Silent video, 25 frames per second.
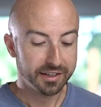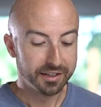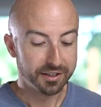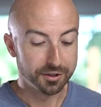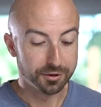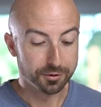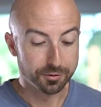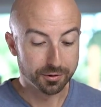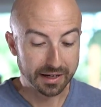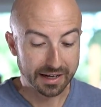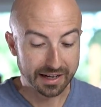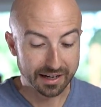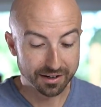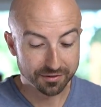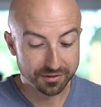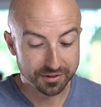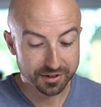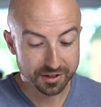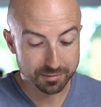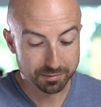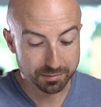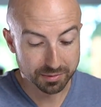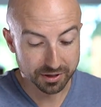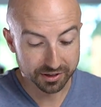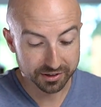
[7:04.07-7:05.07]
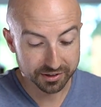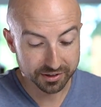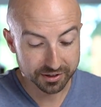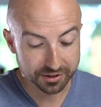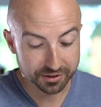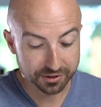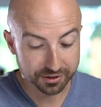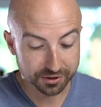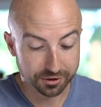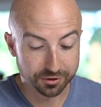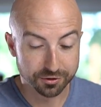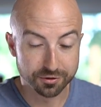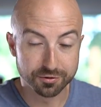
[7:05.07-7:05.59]
You have the ability
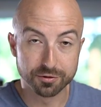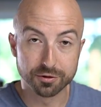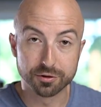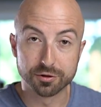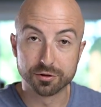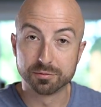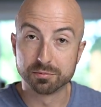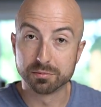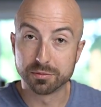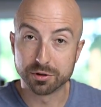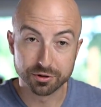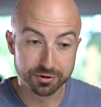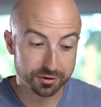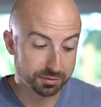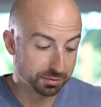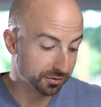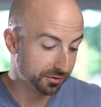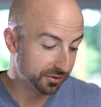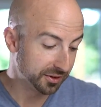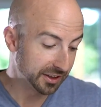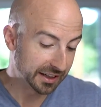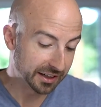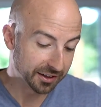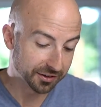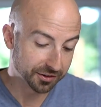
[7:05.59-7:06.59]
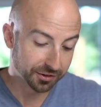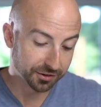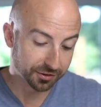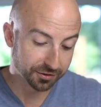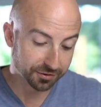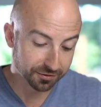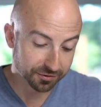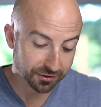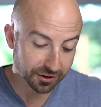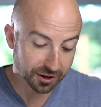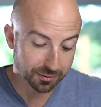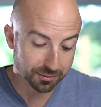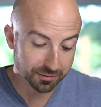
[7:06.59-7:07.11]
to control multiple flashes
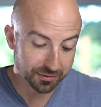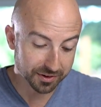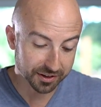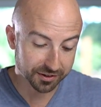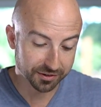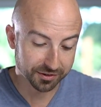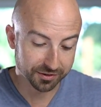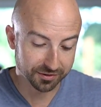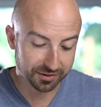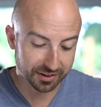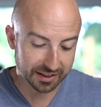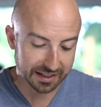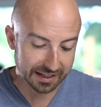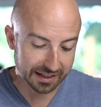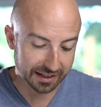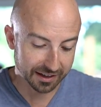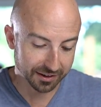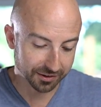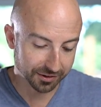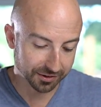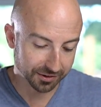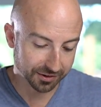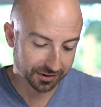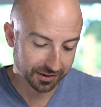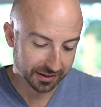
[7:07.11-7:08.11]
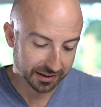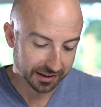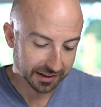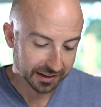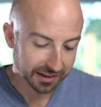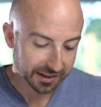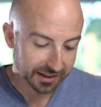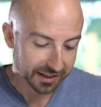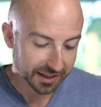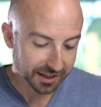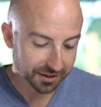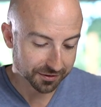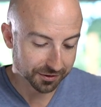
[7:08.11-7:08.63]
from this flash
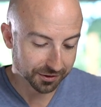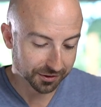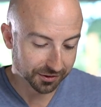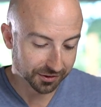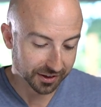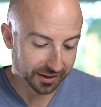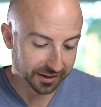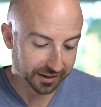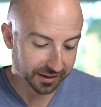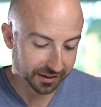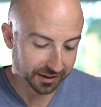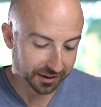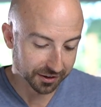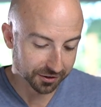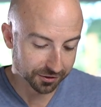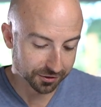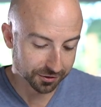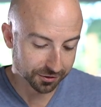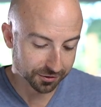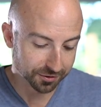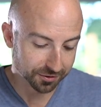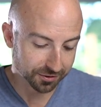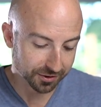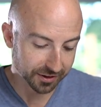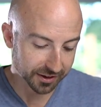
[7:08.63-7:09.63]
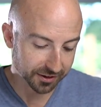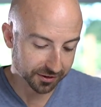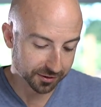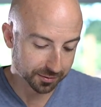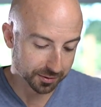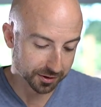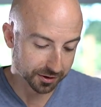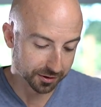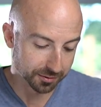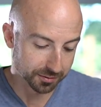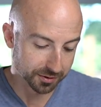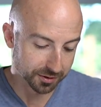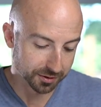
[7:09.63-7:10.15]
if you set it into
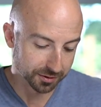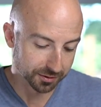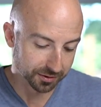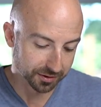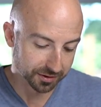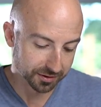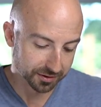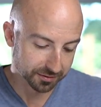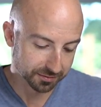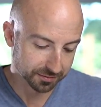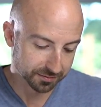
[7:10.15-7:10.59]
transmitter mode.